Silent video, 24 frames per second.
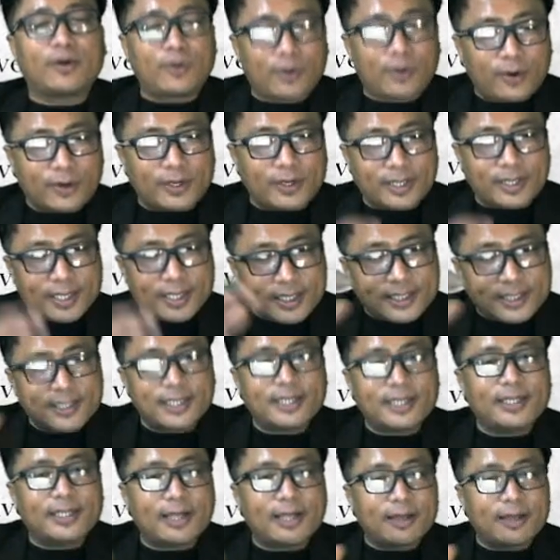or is
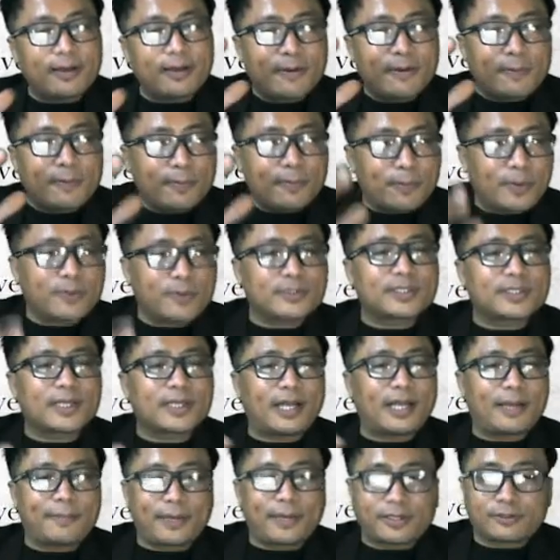in a
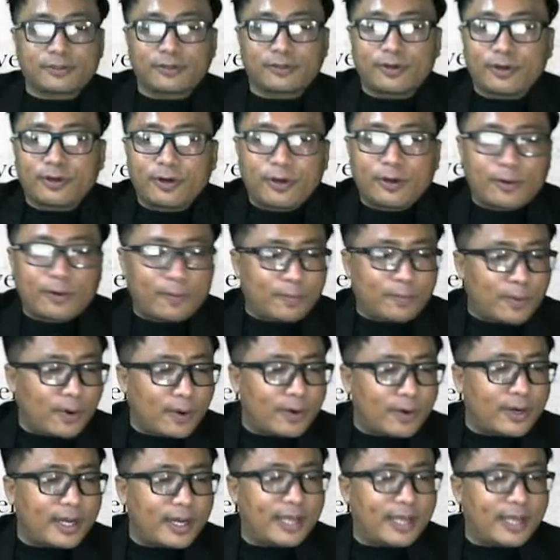post-climax or more